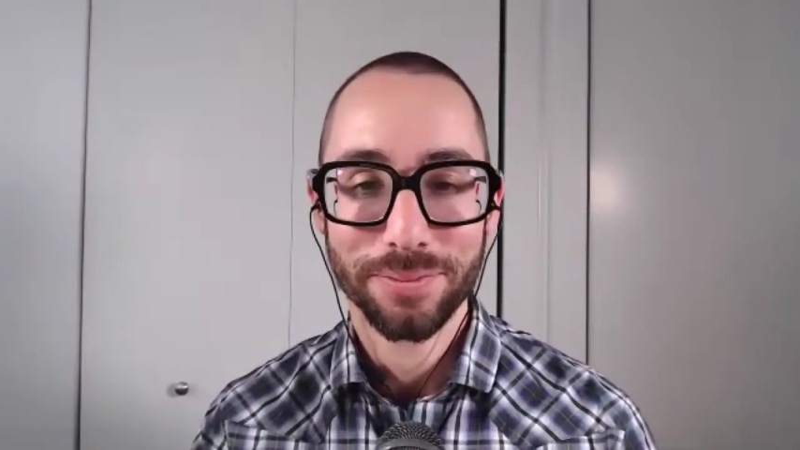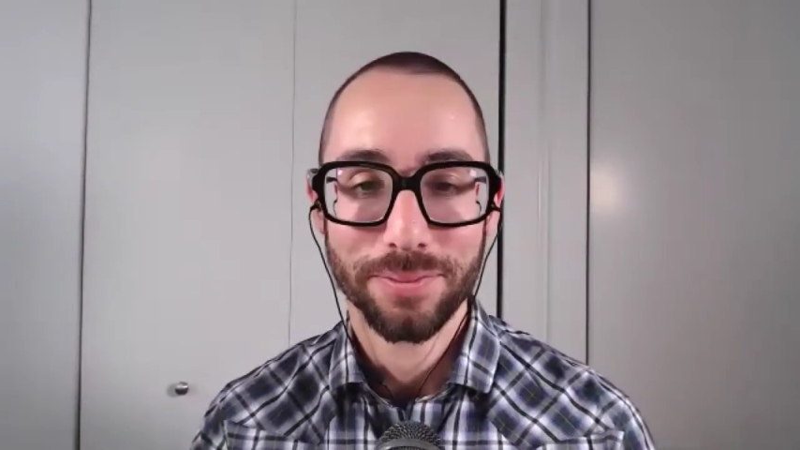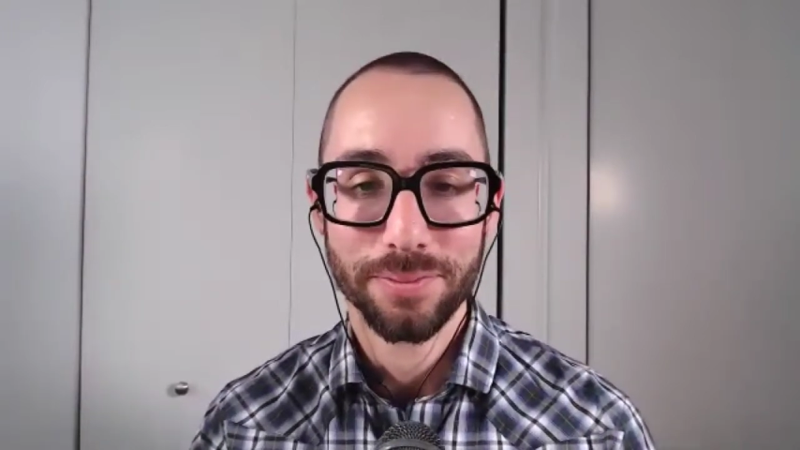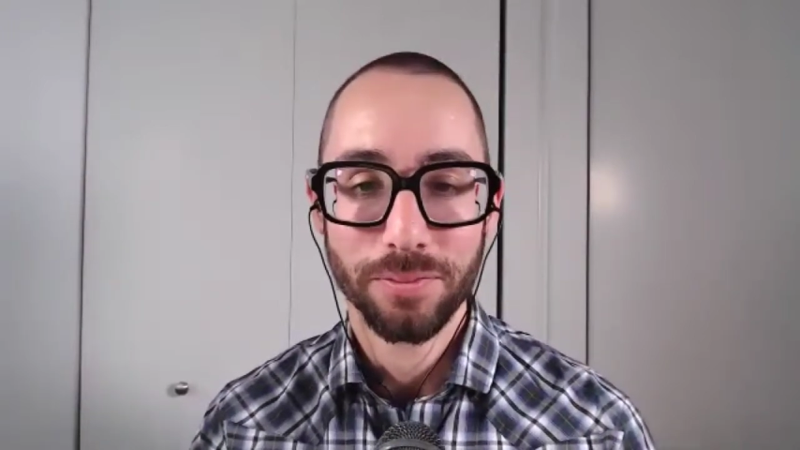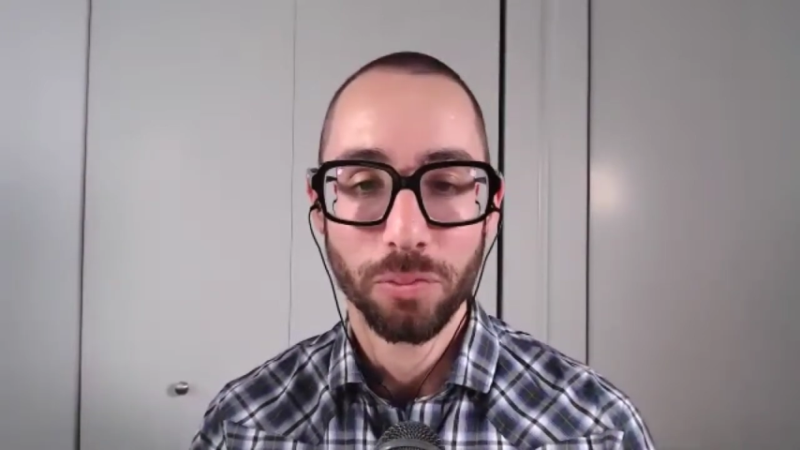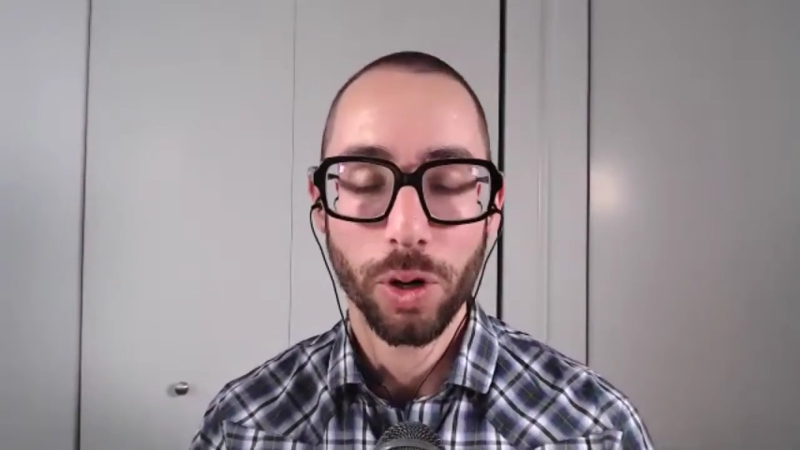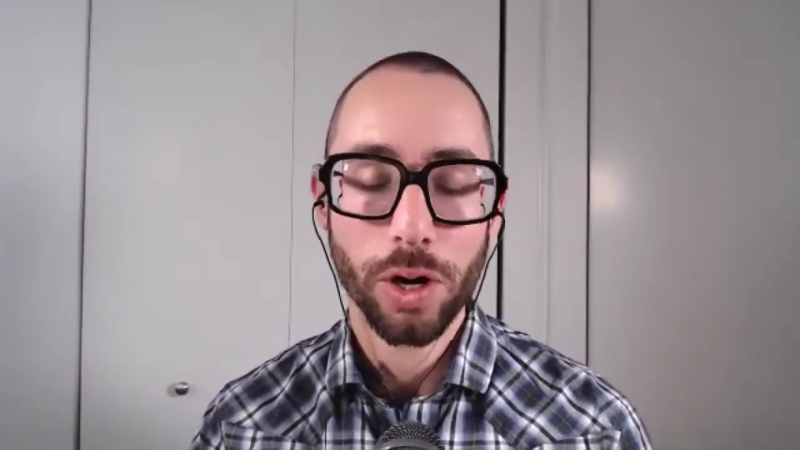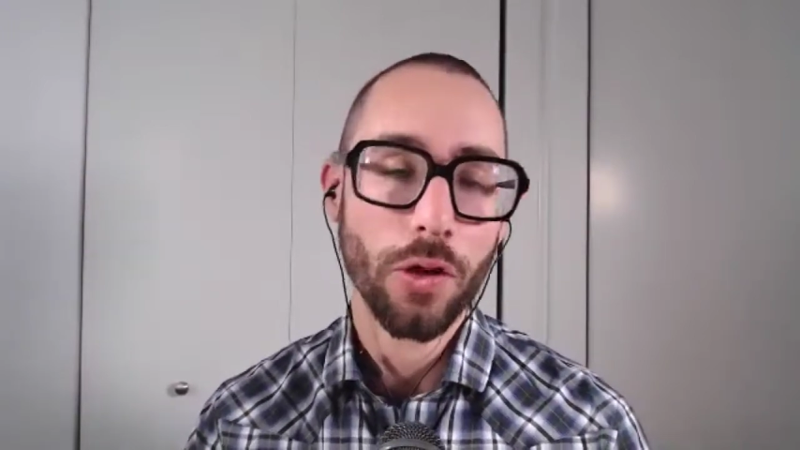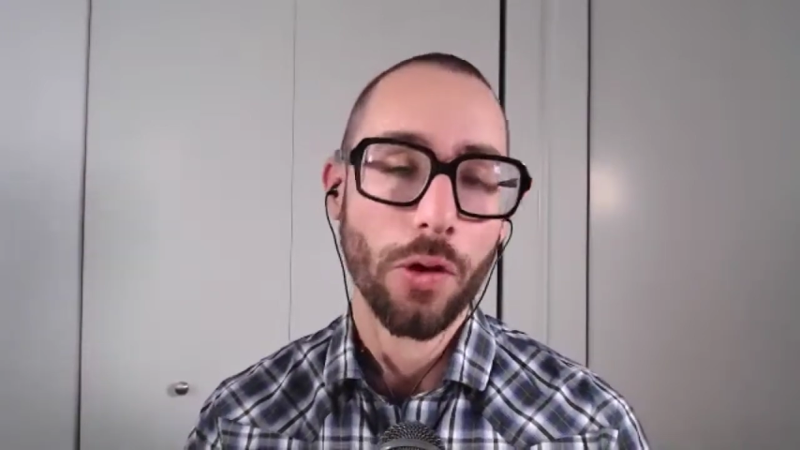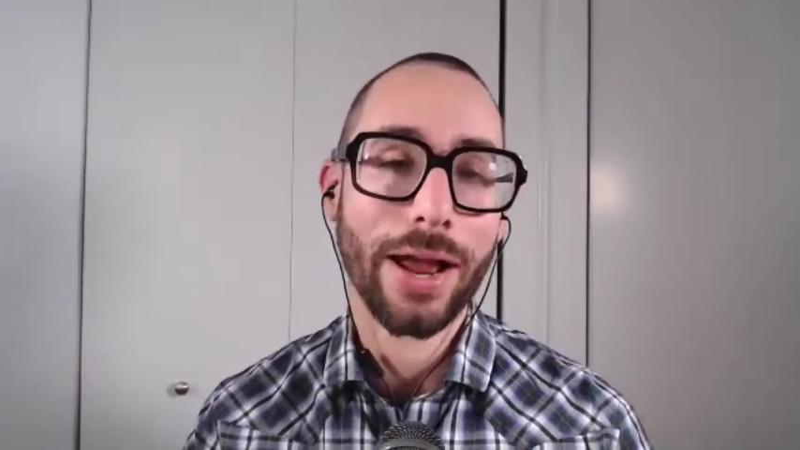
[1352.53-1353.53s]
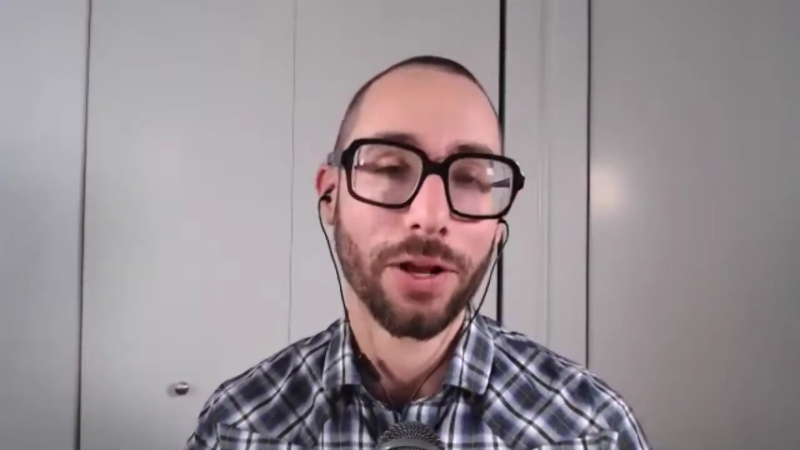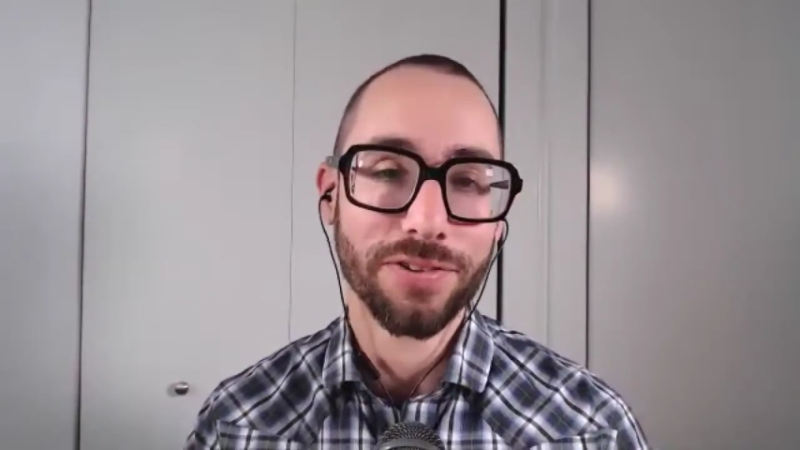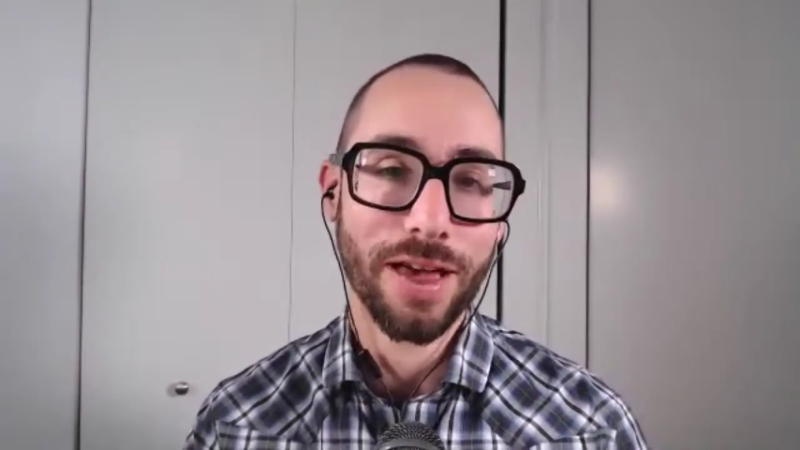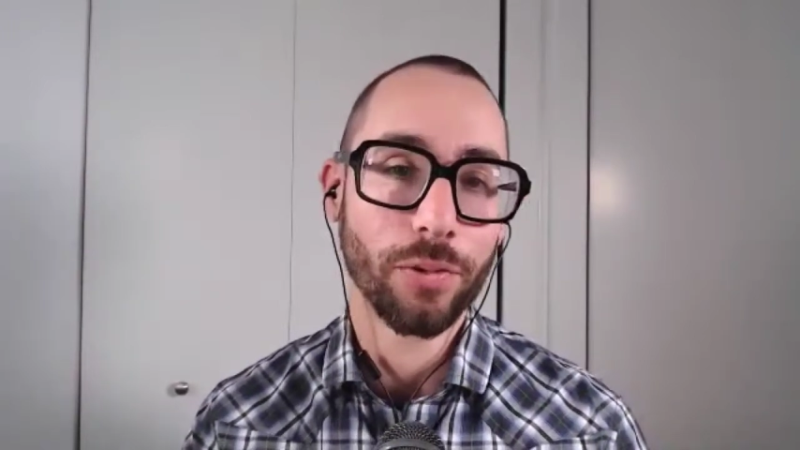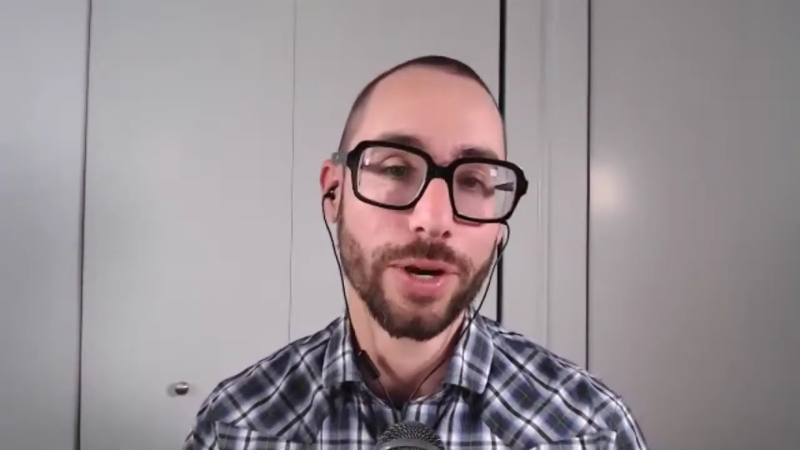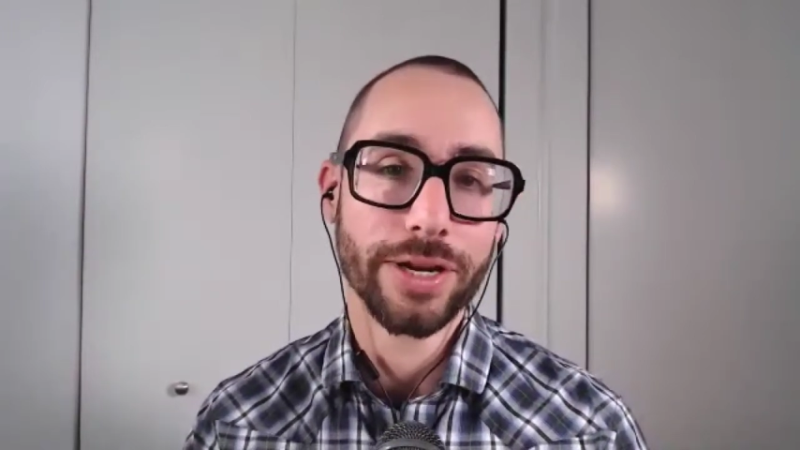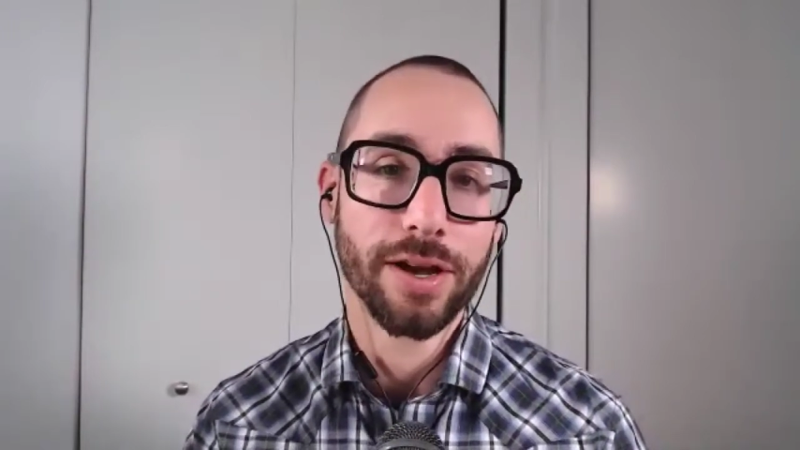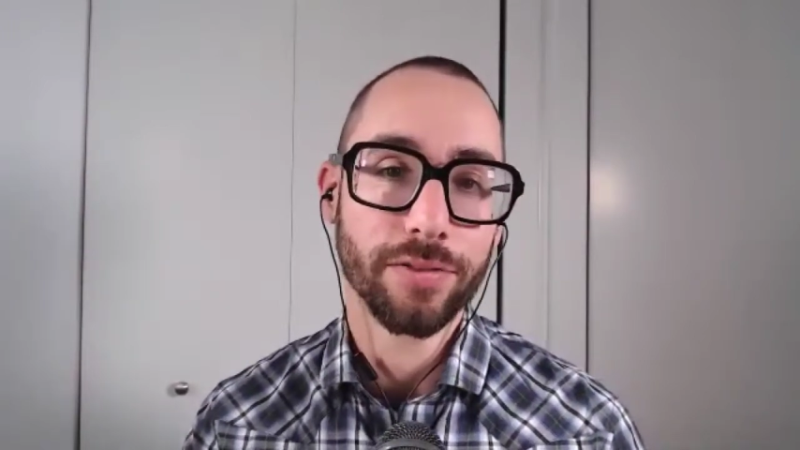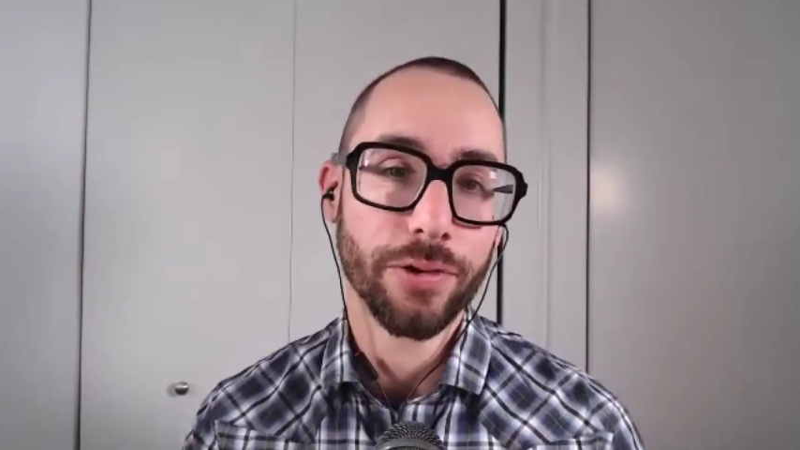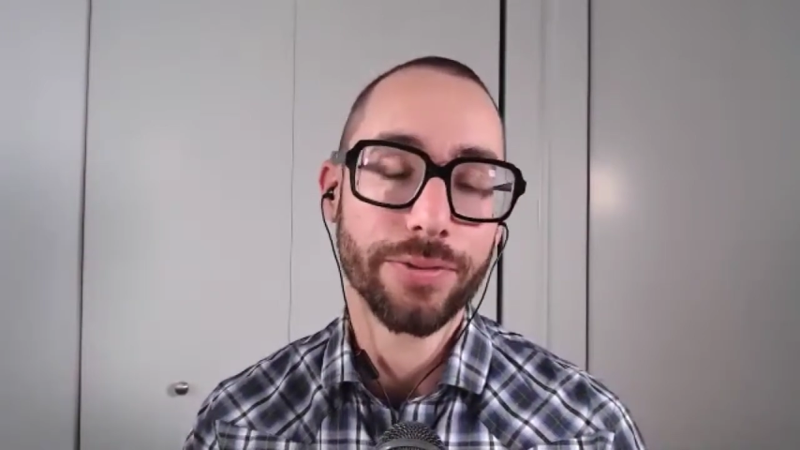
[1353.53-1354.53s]
What other angles haven't we
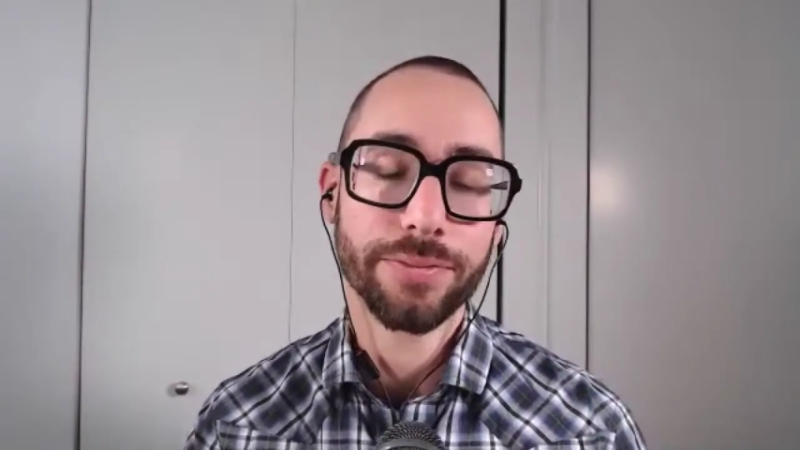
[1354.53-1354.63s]
covered?